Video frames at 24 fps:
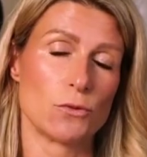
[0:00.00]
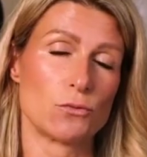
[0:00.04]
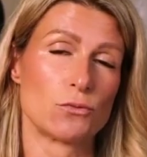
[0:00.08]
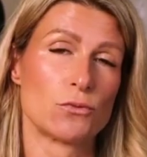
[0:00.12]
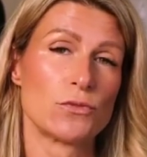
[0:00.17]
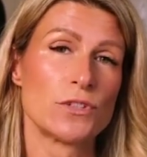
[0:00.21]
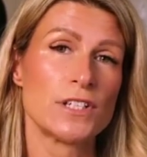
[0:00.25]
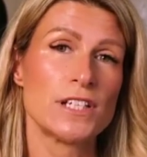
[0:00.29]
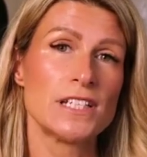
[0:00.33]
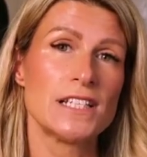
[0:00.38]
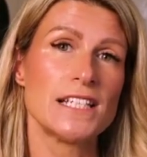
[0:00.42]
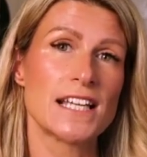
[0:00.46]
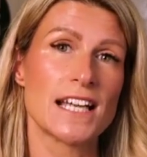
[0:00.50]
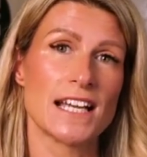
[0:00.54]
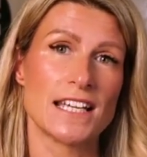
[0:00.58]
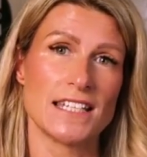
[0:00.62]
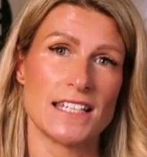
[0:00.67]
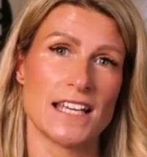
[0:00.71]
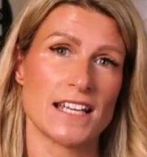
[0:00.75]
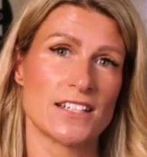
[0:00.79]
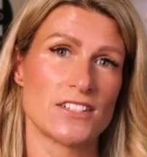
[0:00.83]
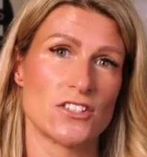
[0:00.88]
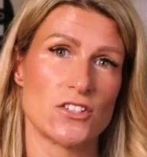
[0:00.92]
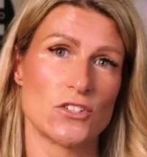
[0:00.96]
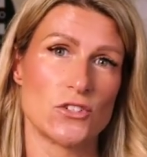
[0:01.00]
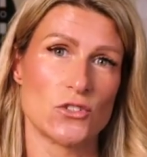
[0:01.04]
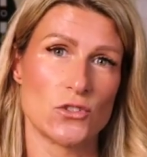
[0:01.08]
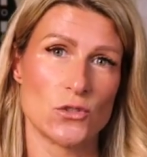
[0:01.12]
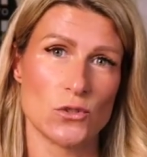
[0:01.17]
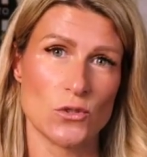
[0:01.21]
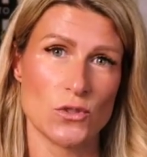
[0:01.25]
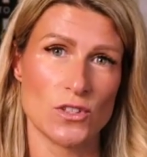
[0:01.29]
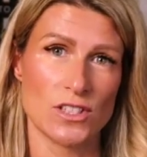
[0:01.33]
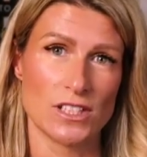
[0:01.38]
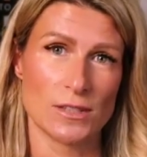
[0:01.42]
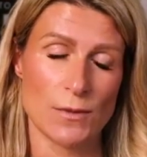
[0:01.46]
they're really connected
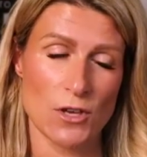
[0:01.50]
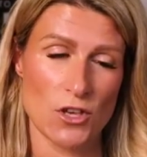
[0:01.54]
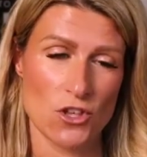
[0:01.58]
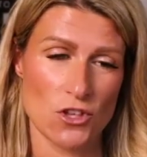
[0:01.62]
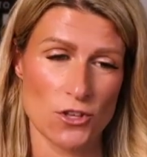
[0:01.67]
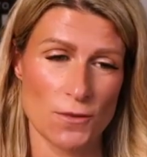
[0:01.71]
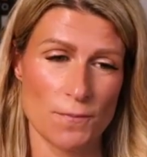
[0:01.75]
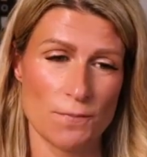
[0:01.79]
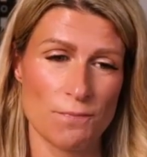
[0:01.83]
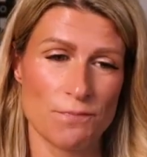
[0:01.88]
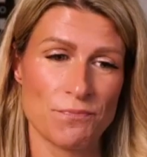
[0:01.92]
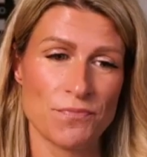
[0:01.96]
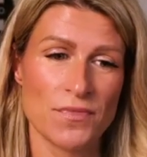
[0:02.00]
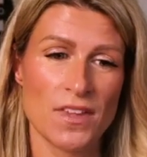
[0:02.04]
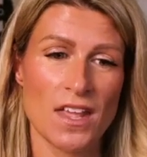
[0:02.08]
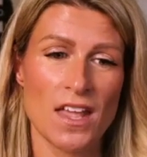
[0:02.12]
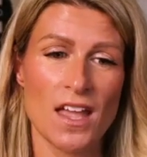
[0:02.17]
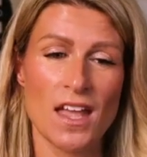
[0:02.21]
to this mission.